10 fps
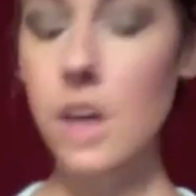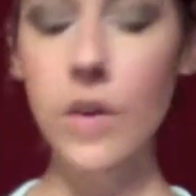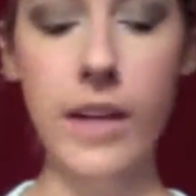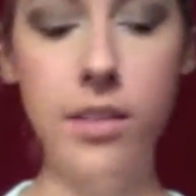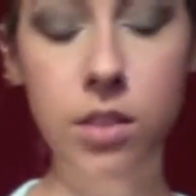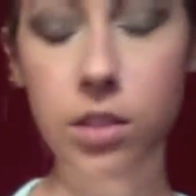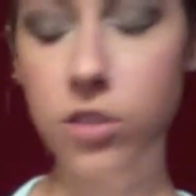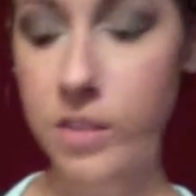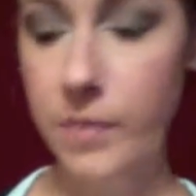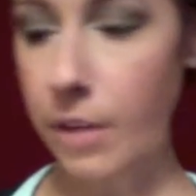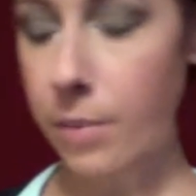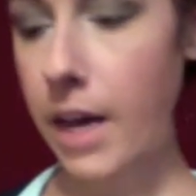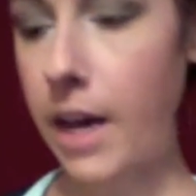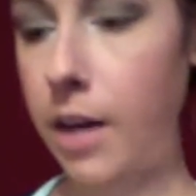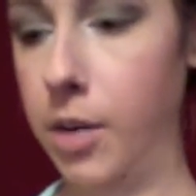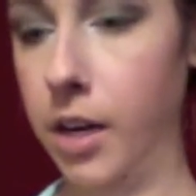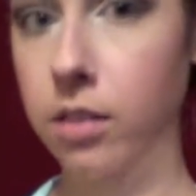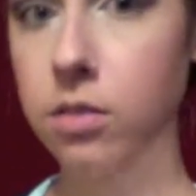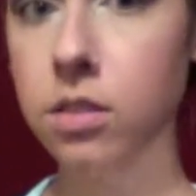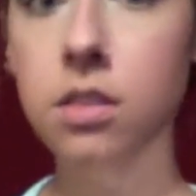Okay, so I just filled in my
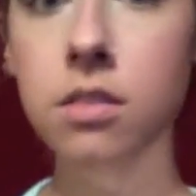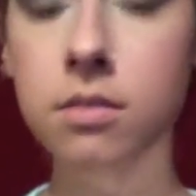eyebrows,